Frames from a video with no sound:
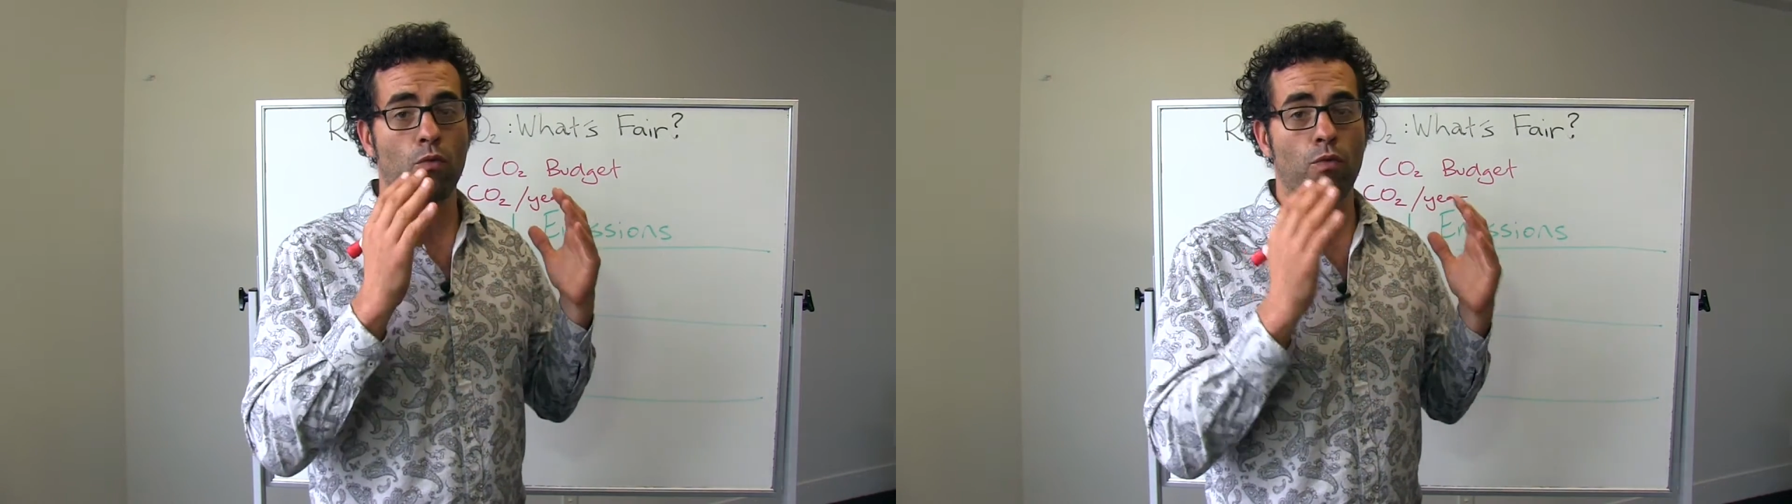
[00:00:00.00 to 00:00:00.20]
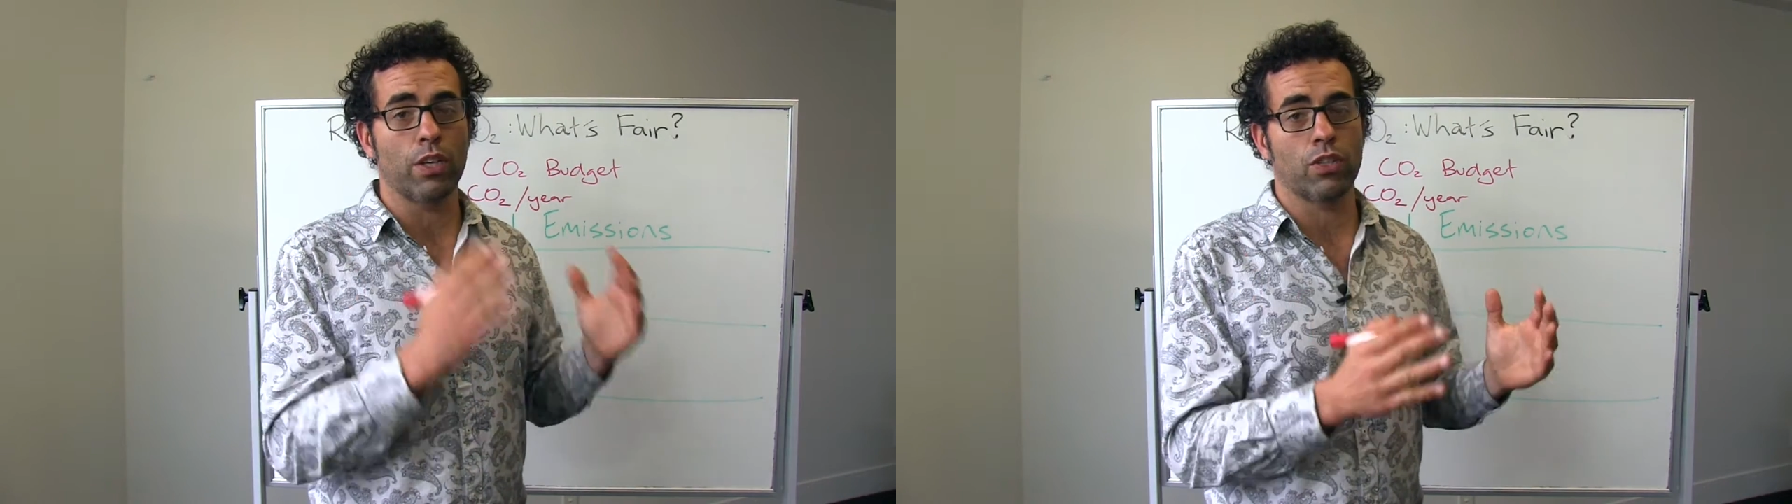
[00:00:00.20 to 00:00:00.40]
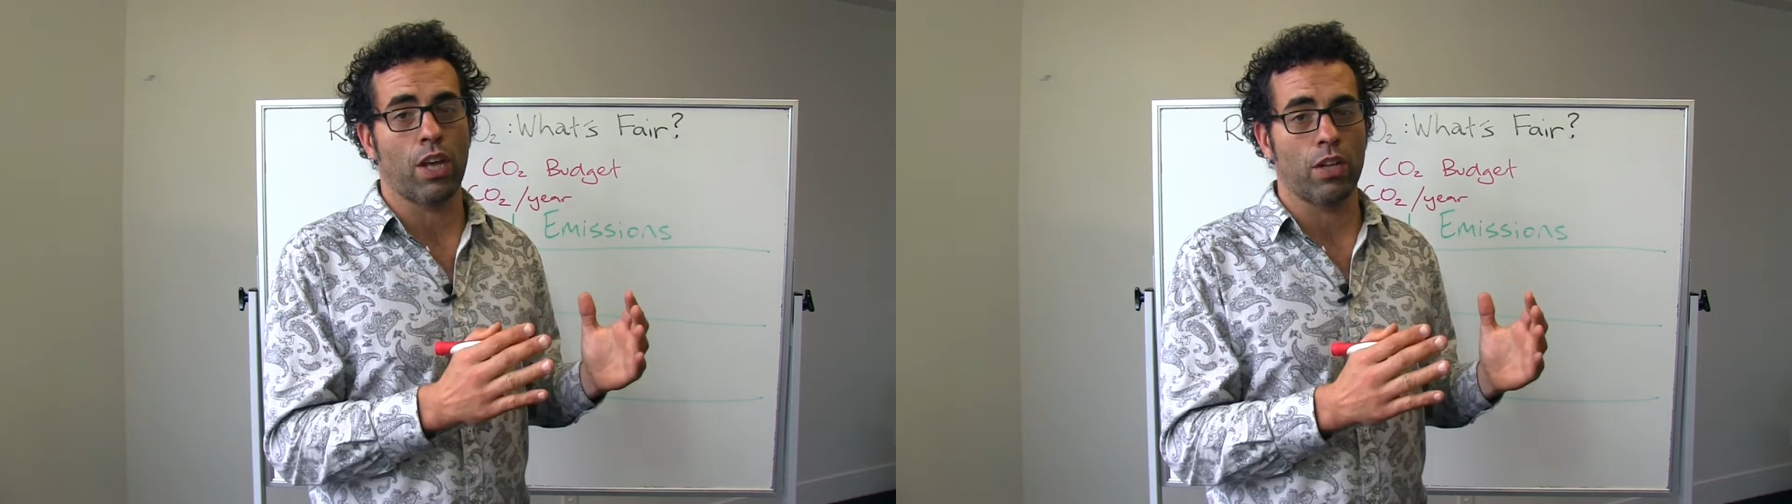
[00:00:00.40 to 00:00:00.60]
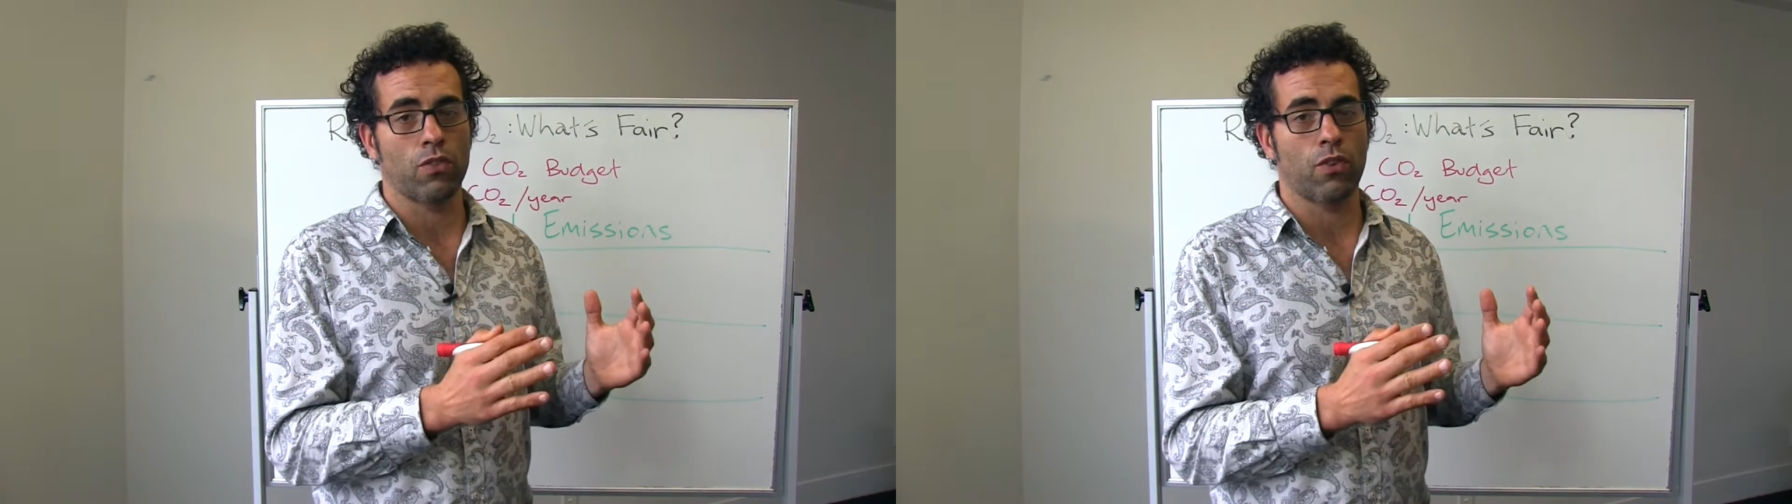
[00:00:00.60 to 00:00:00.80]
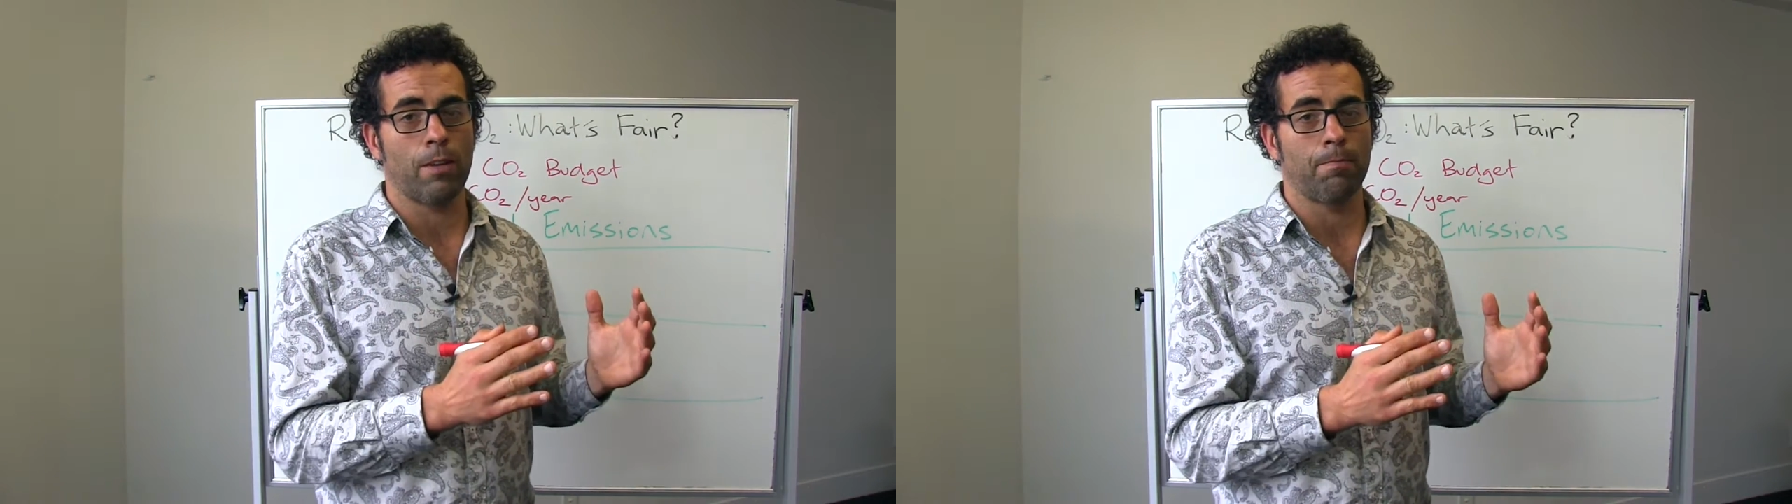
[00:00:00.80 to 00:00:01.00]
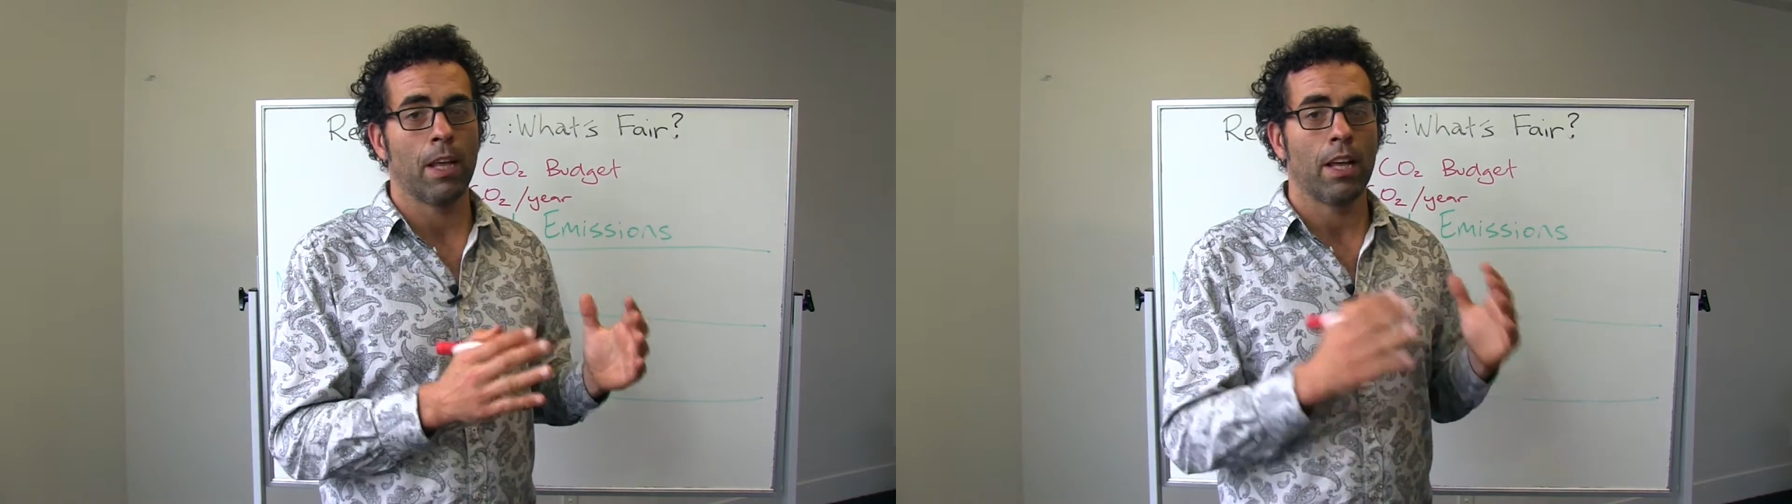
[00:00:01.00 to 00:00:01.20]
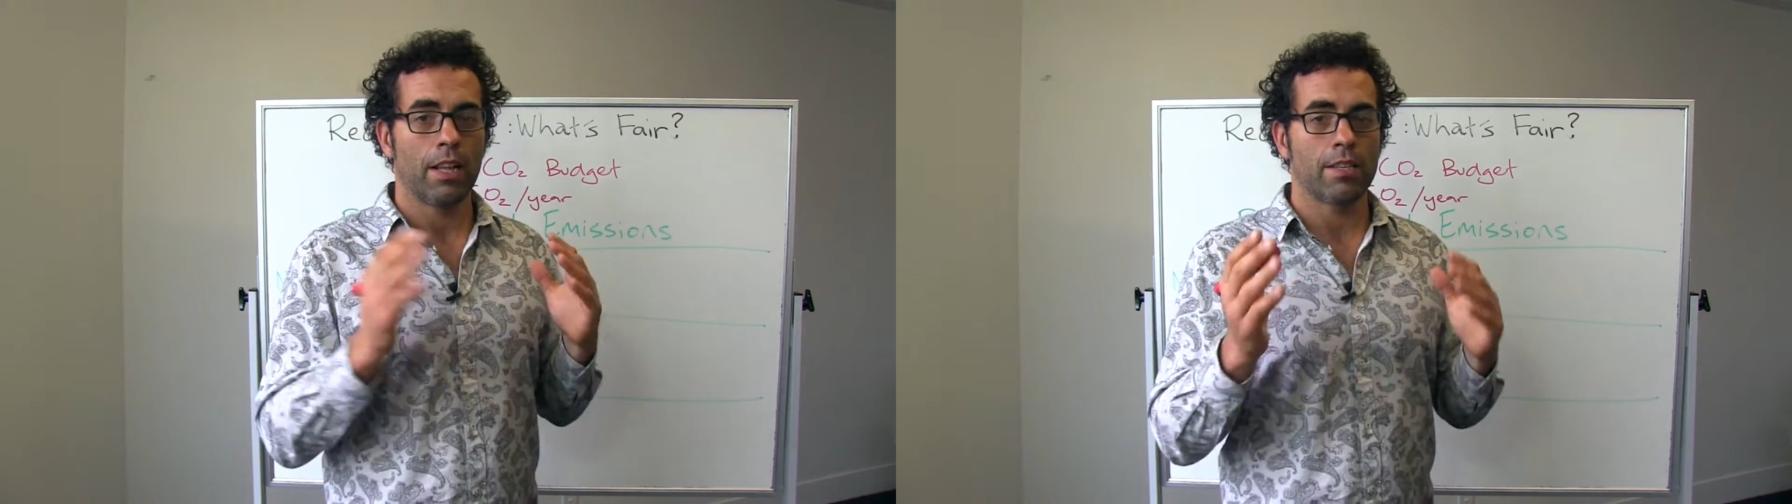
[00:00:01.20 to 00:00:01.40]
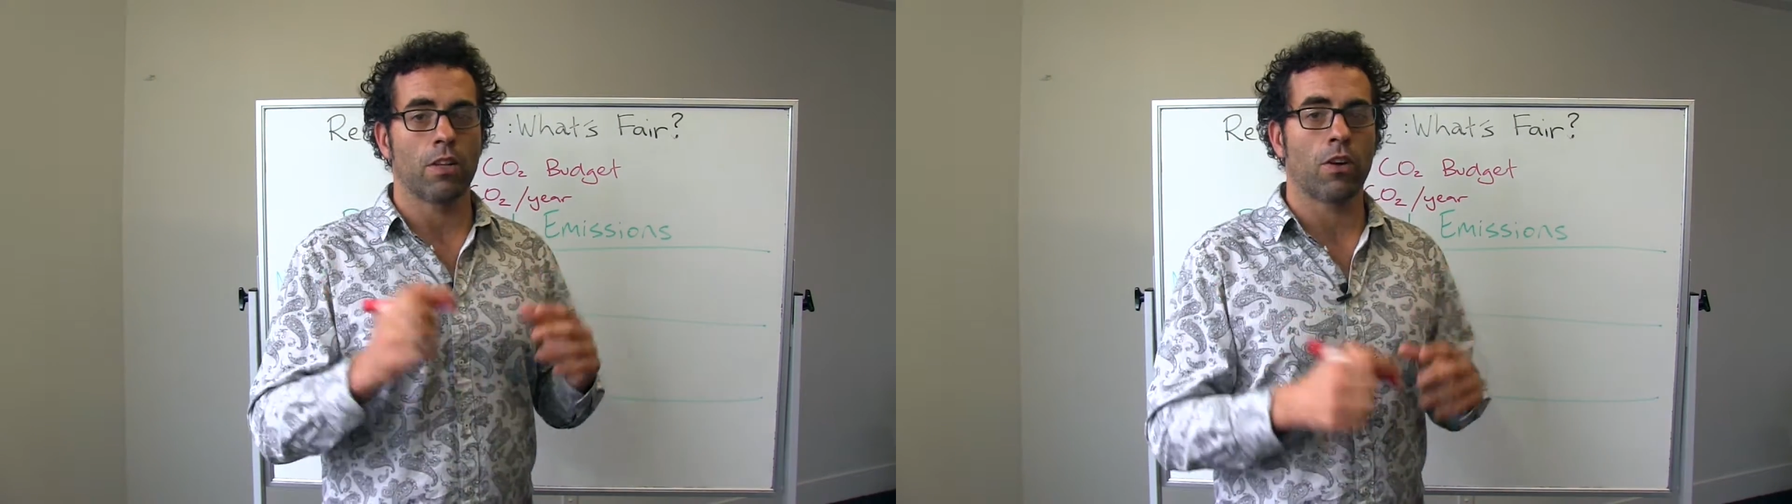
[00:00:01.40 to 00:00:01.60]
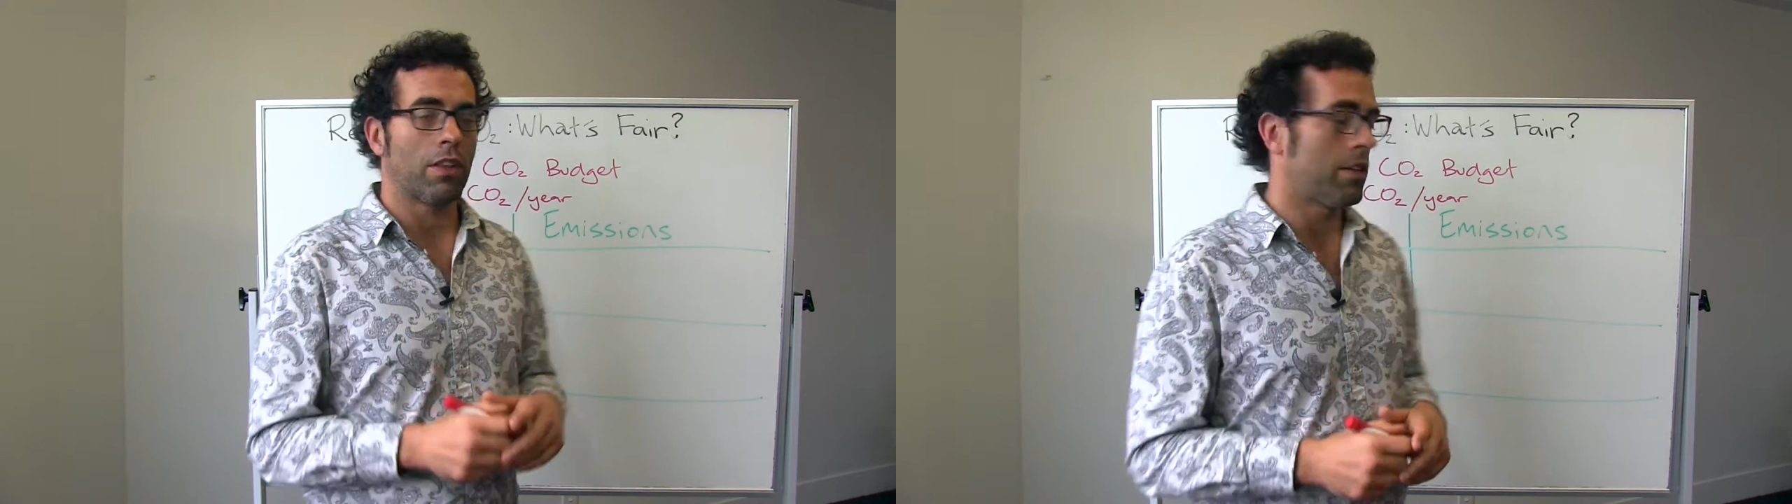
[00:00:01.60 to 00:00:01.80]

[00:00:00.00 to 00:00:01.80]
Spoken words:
rich country. Let's look at the